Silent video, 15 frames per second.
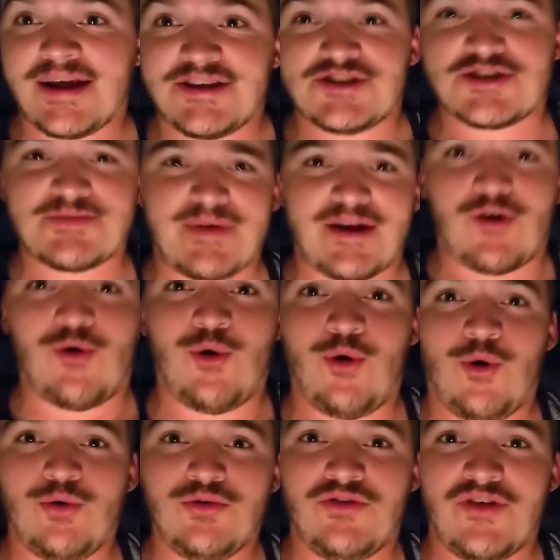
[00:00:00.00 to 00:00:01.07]
I just spent a
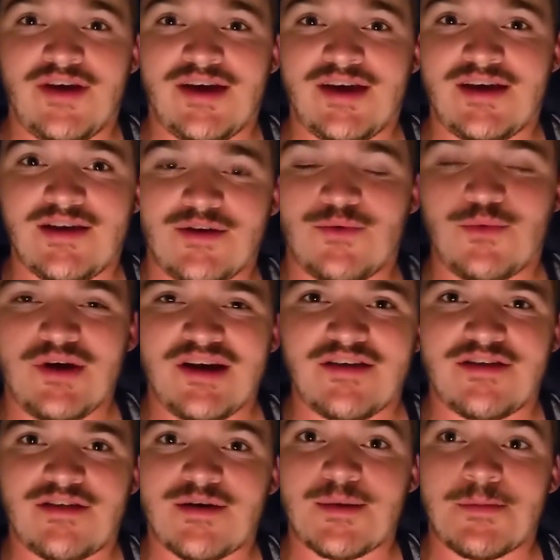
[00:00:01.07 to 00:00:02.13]
whole day
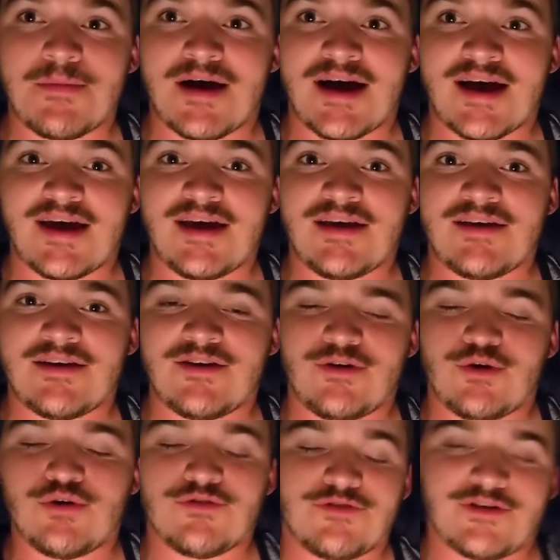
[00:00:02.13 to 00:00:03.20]
with my
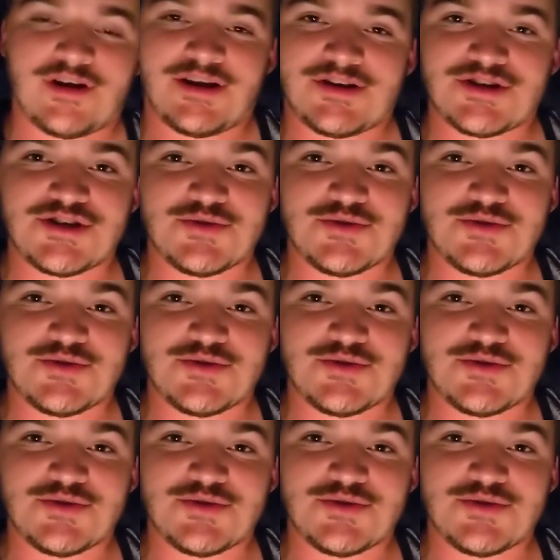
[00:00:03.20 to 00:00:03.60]
girlfriend.